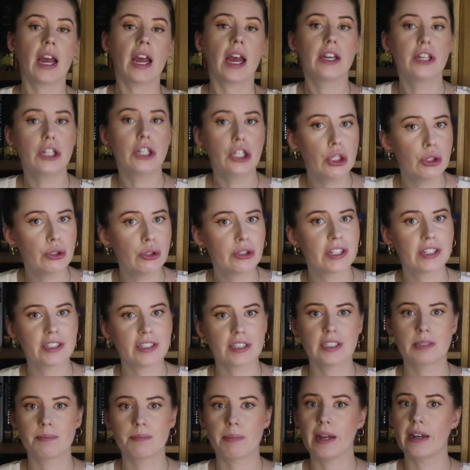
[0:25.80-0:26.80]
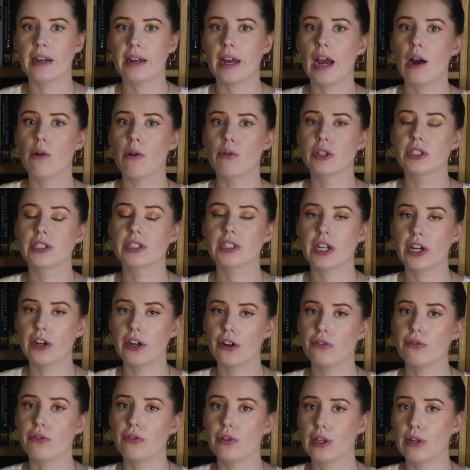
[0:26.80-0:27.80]
and used it to spend hours
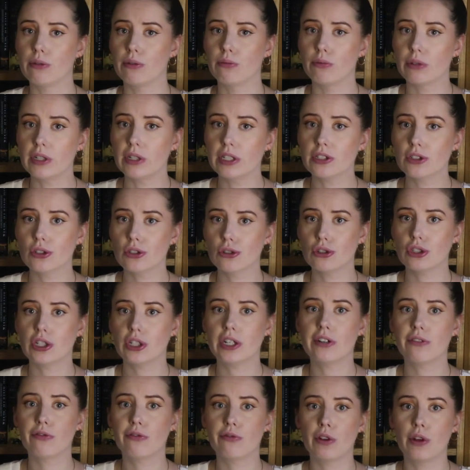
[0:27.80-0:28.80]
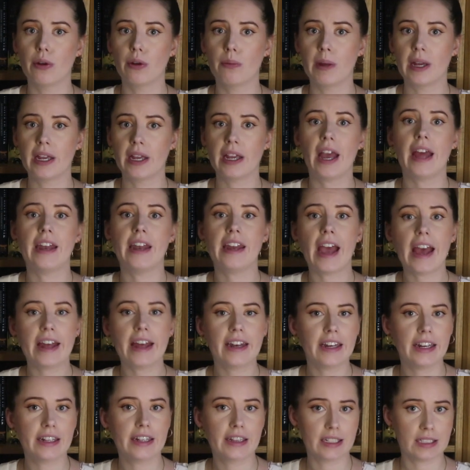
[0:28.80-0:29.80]
carefully researching, filming, and
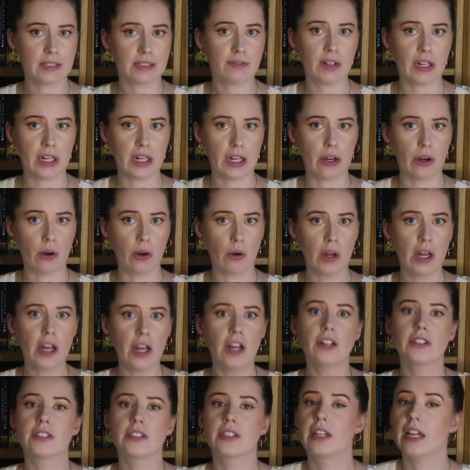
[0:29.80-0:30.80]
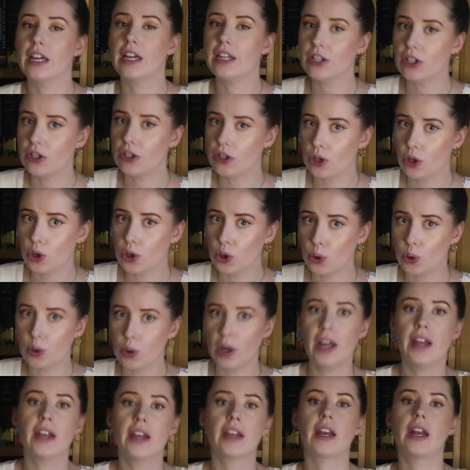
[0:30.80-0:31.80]
editing this video so that you
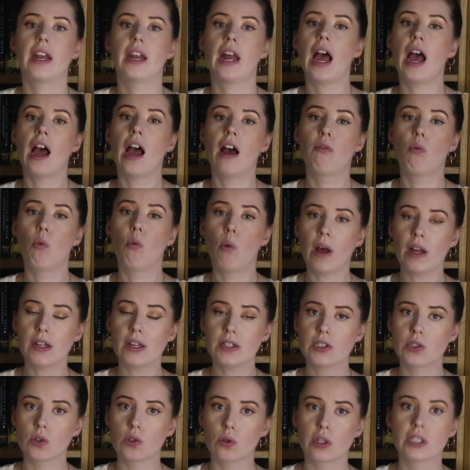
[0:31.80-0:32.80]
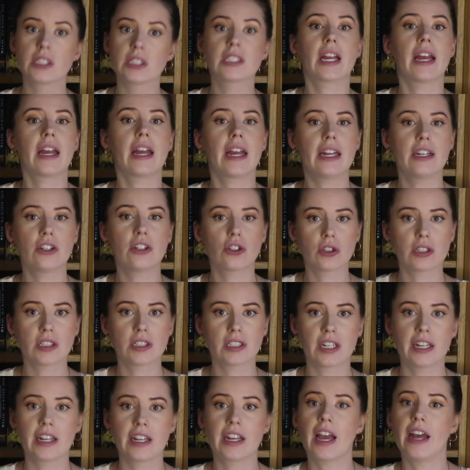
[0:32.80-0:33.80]
can have well-sourced,
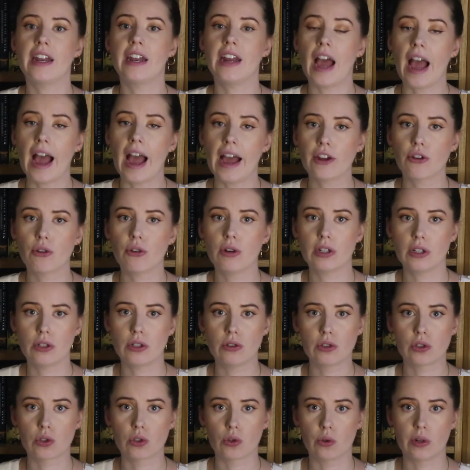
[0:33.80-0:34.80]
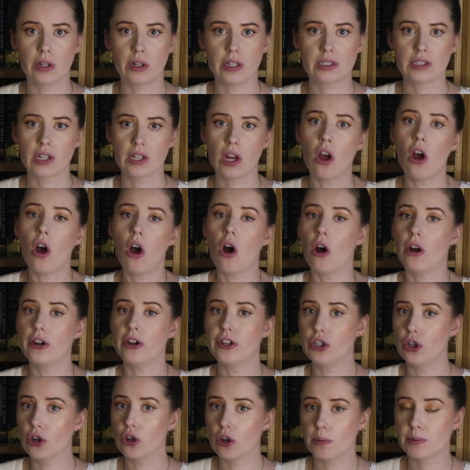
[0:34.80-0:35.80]
interesting, and accurate news stories
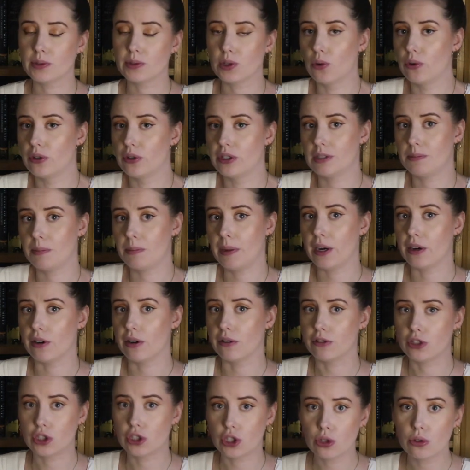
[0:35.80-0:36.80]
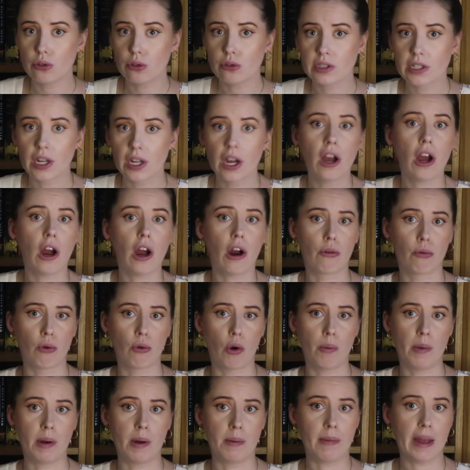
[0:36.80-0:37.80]
on Europe's oldest pair of shoes, a
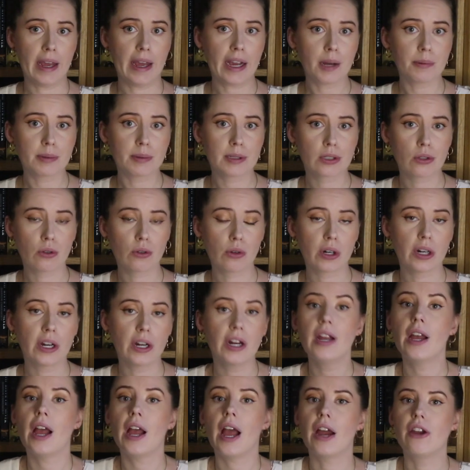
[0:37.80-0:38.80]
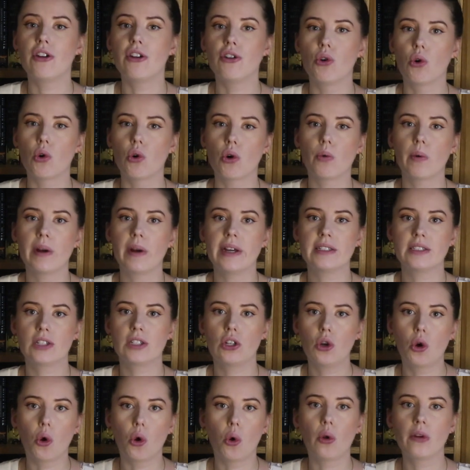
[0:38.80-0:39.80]
Roman makeup store, and Norway's
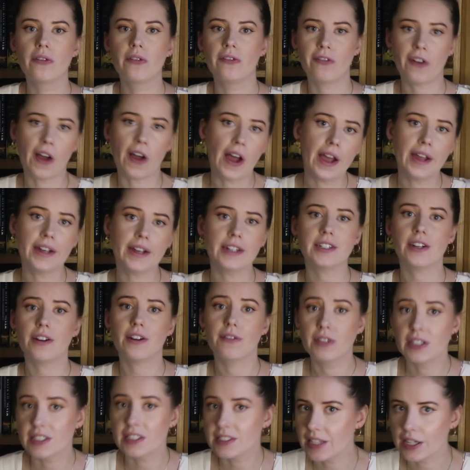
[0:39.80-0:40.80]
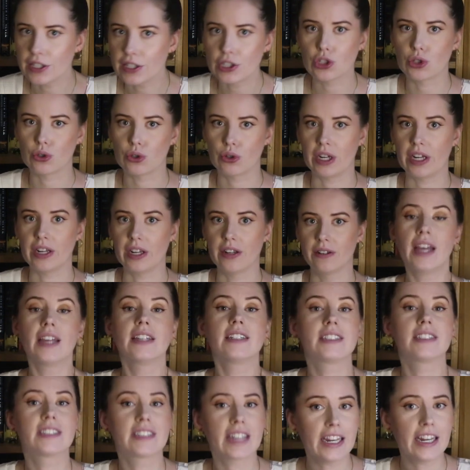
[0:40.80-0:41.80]
gold find of the century.
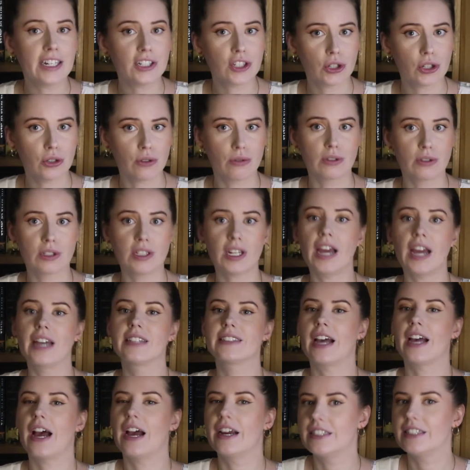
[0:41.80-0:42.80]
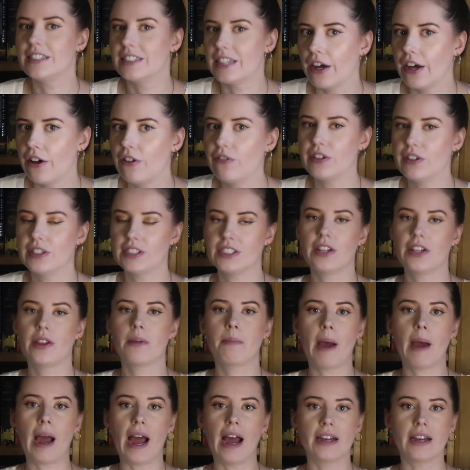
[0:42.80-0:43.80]
Stay tuned as I delve into the
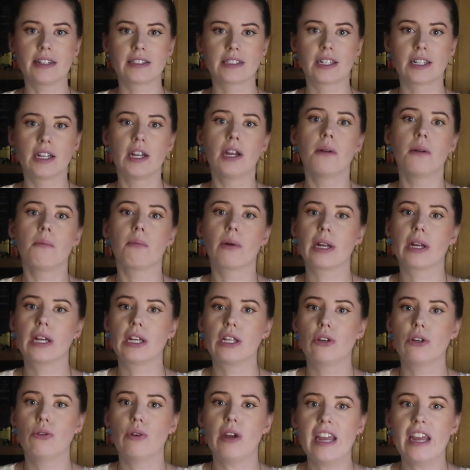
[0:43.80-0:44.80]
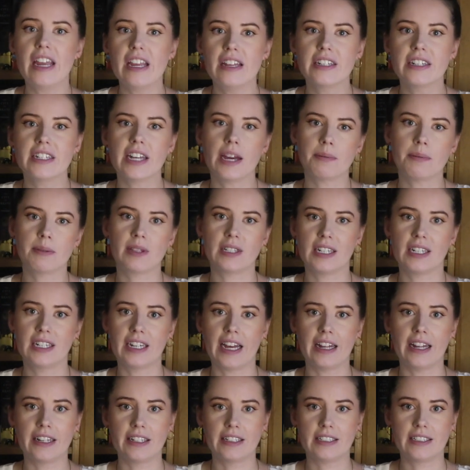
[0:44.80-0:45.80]
past, bringing you in-depth
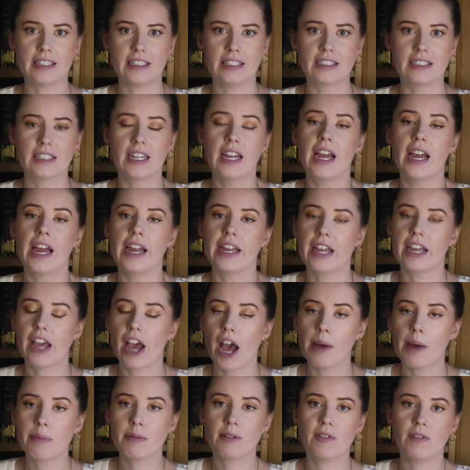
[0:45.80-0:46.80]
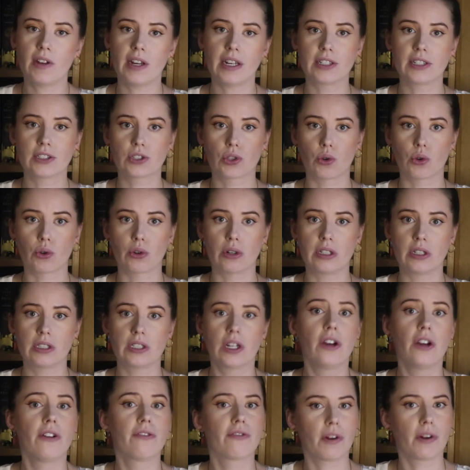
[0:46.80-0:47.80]
analyses and captivating
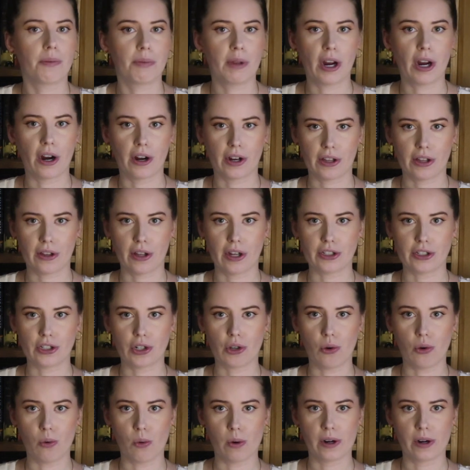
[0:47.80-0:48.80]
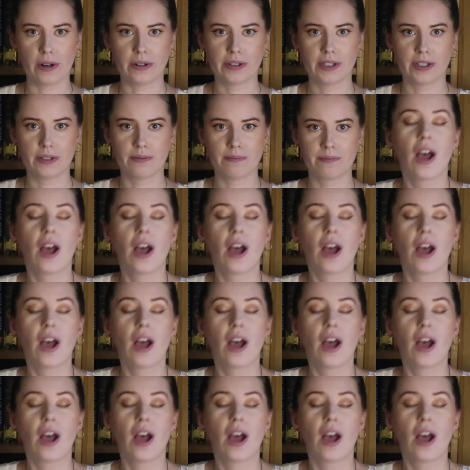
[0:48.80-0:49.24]
stories from the archaeological world.